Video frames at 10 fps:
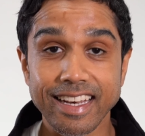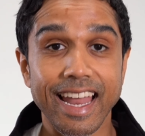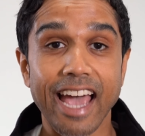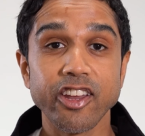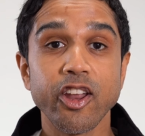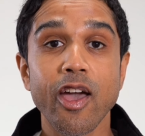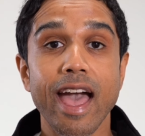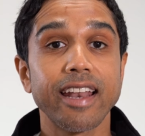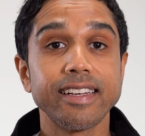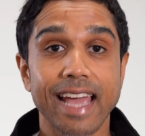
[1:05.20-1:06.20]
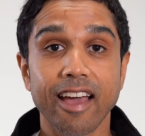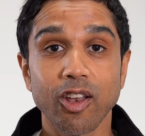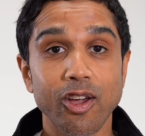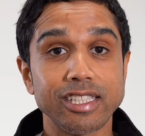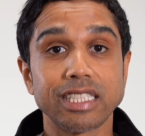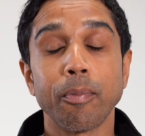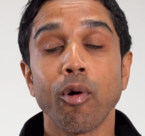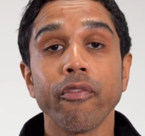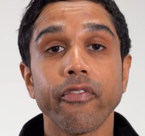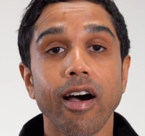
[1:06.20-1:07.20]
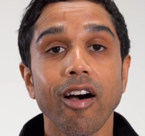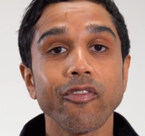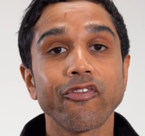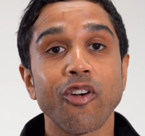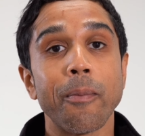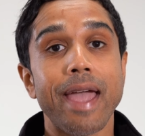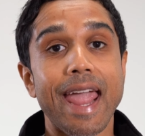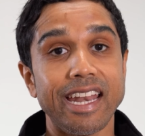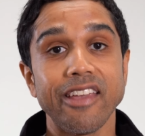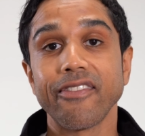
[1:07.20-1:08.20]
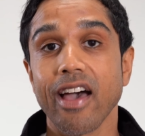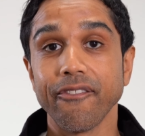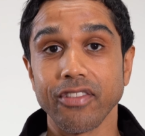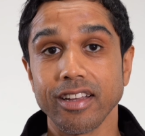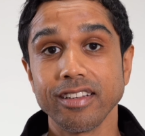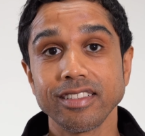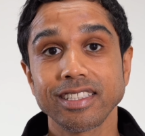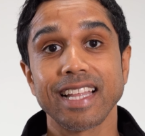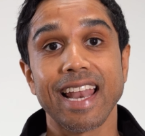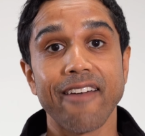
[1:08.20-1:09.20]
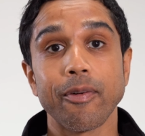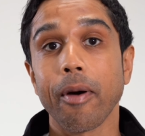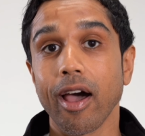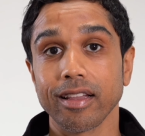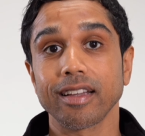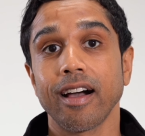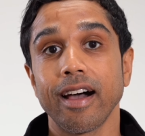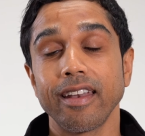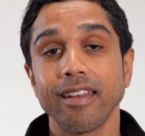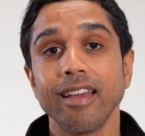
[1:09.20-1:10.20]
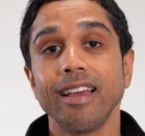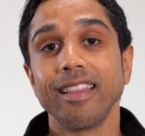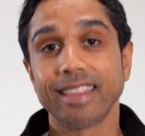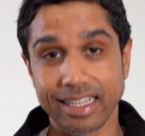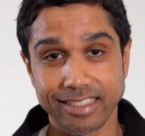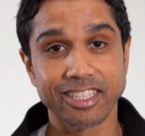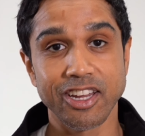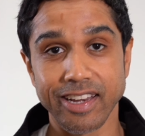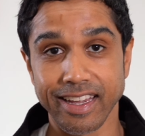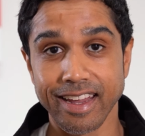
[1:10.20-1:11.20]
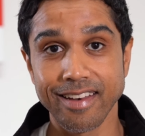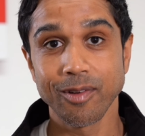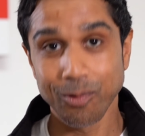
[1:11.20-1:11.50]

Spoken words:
Now you know how to download a support file from any of our inverters that have a pilot card. Thanks for tuning in.